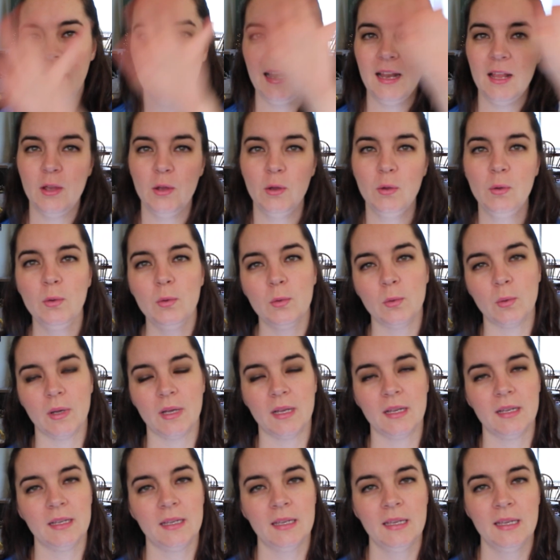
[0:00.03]
Hello!
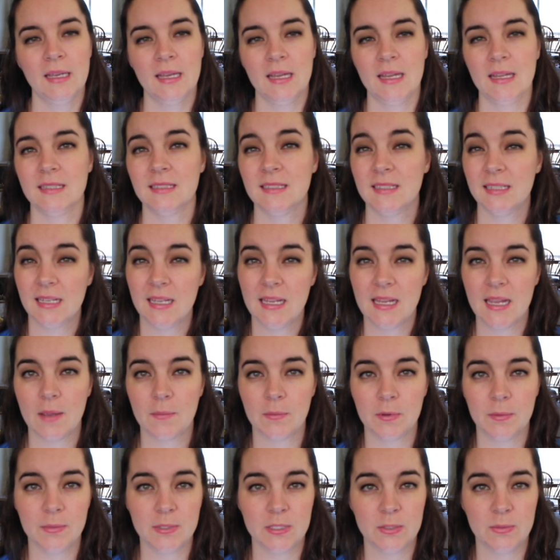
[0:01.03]
Today I'm
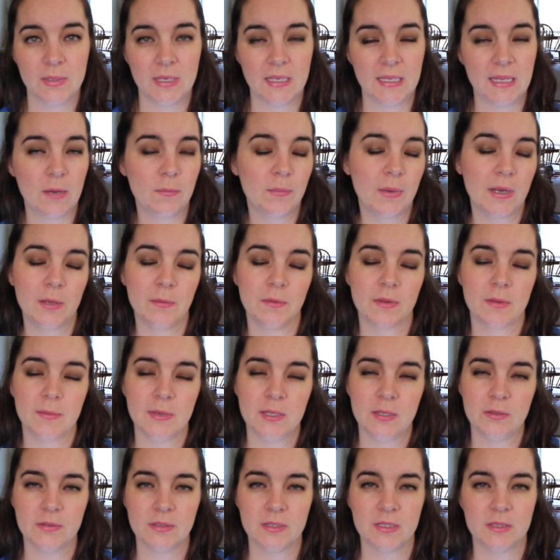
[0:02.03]
going to be doing a get ready with
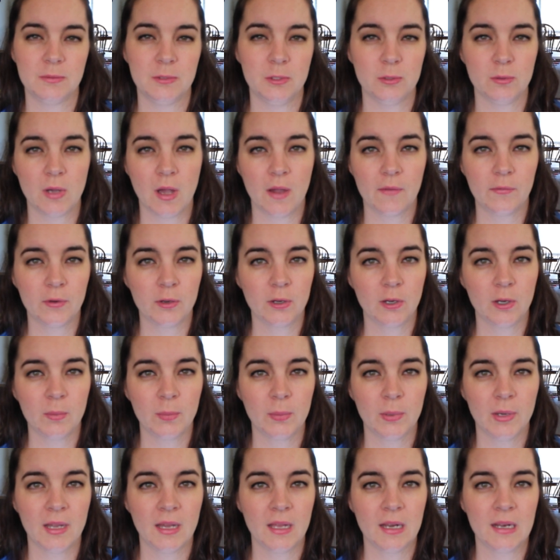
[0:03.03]
me using some new
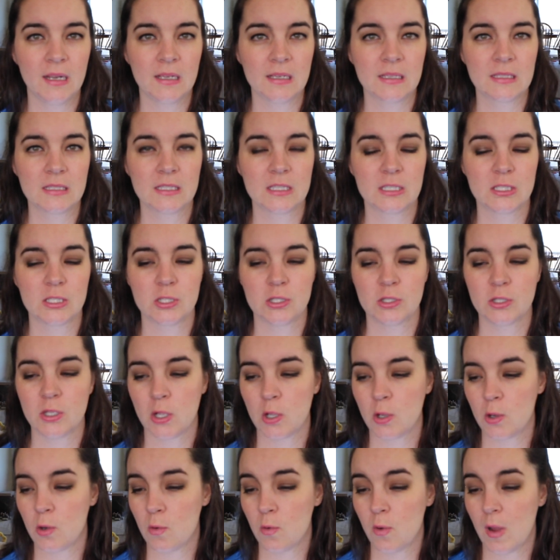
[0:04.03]
CoverGirl products,
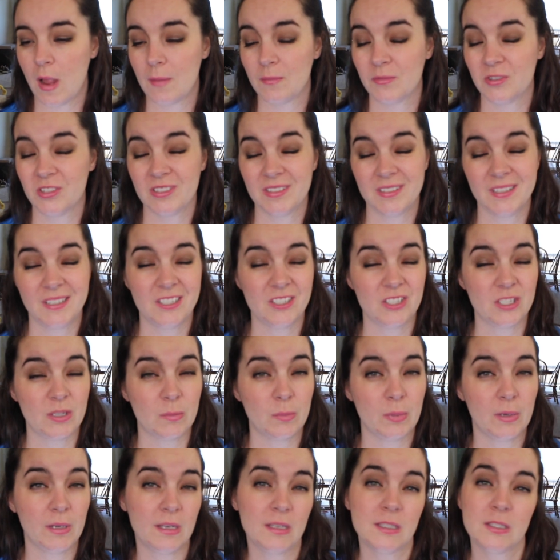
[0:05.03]
so I'm just going to
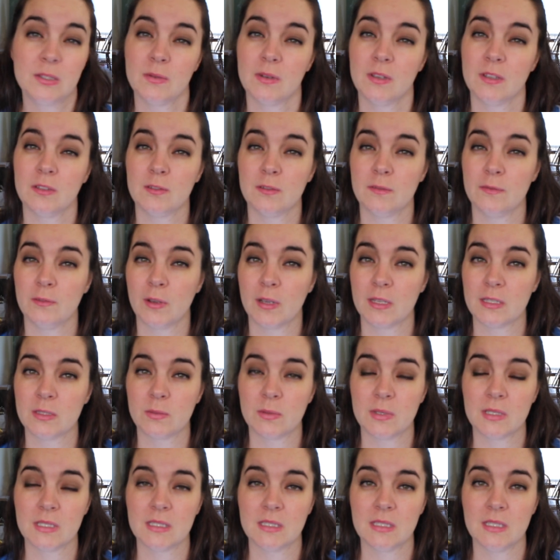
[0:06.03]
jump right into it. So if you guys
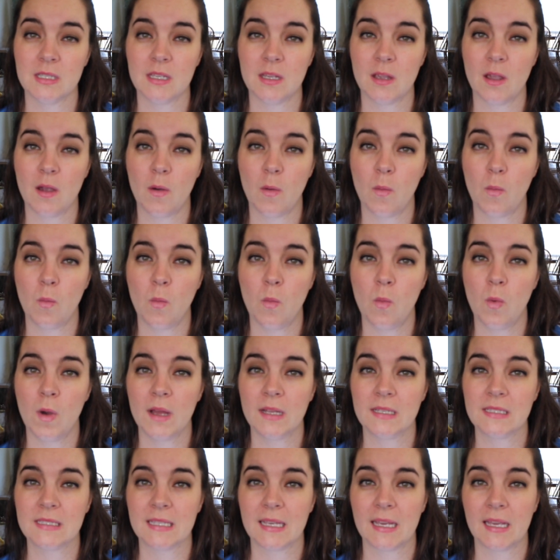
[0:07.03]
want to see
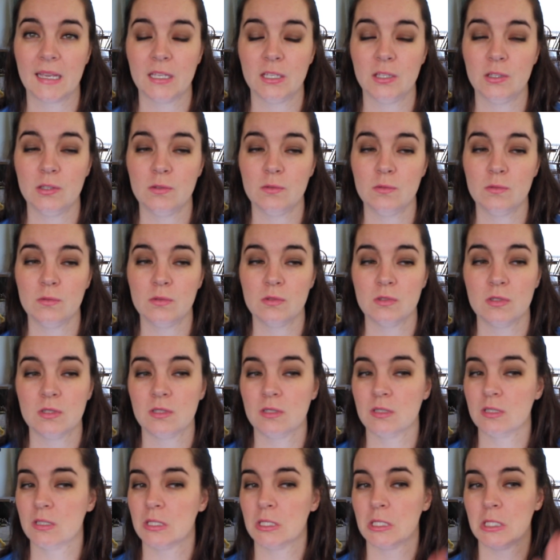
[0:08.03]
what I
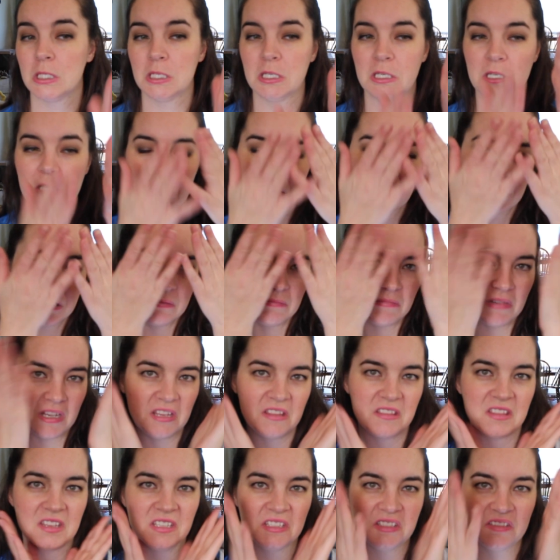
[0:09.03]
used to
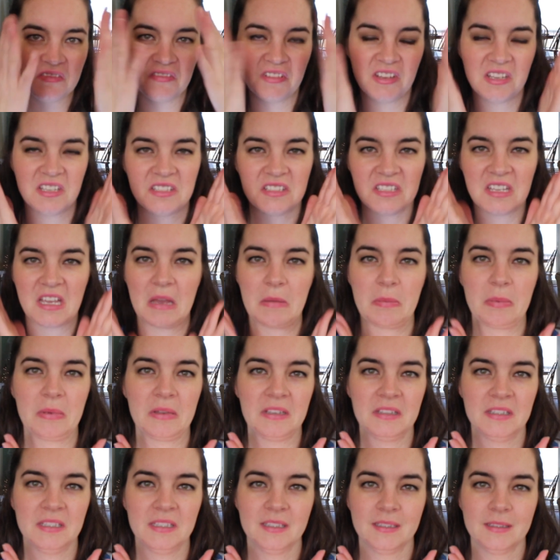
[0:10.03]
make this face
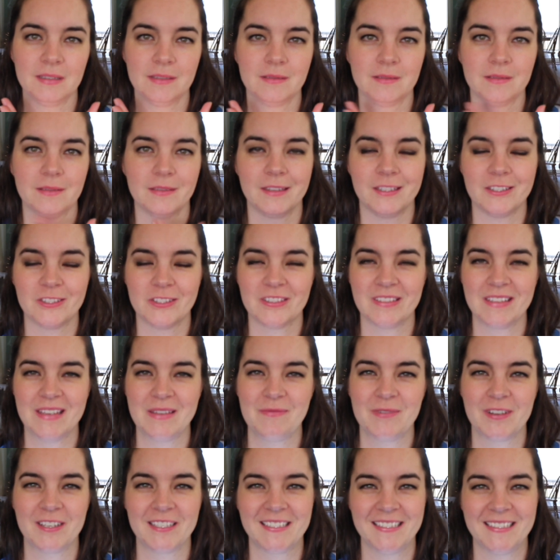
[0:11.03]
happen, then just
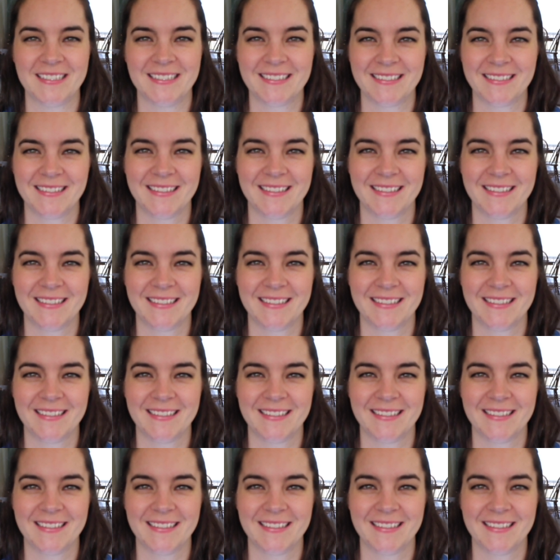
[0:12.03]
keep watching.